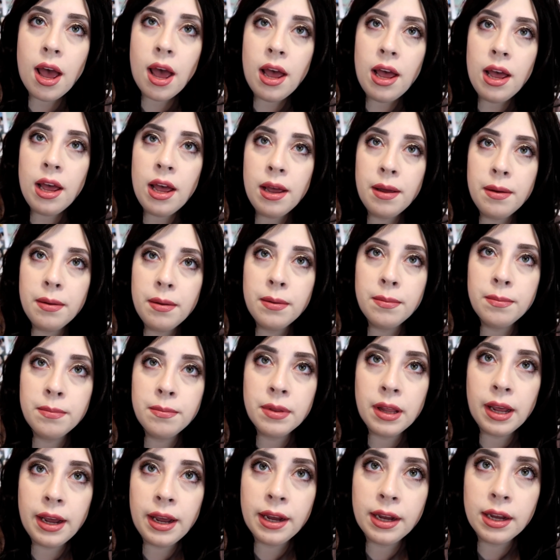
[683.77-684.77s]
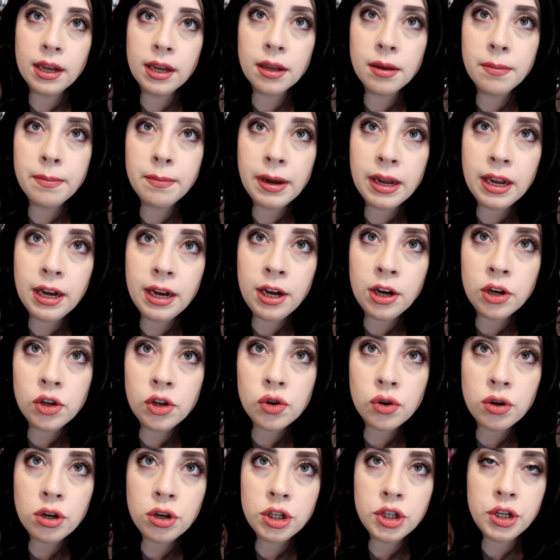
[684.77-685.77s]
Like my eating
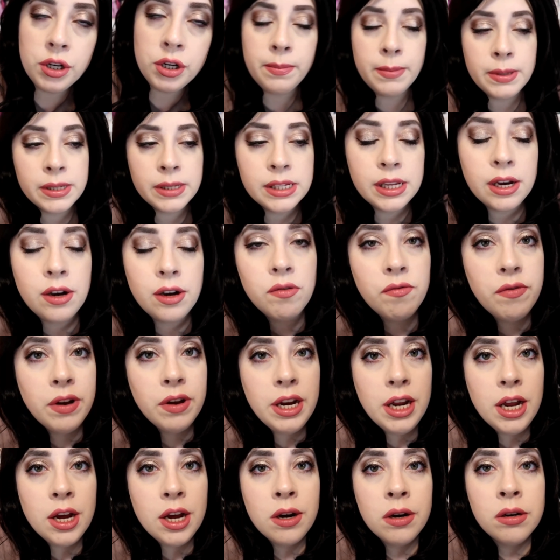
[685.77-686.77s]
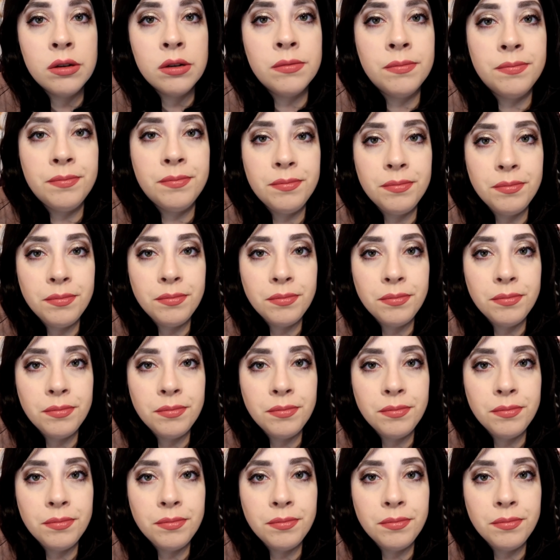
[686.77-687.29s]
disorder treatment center videos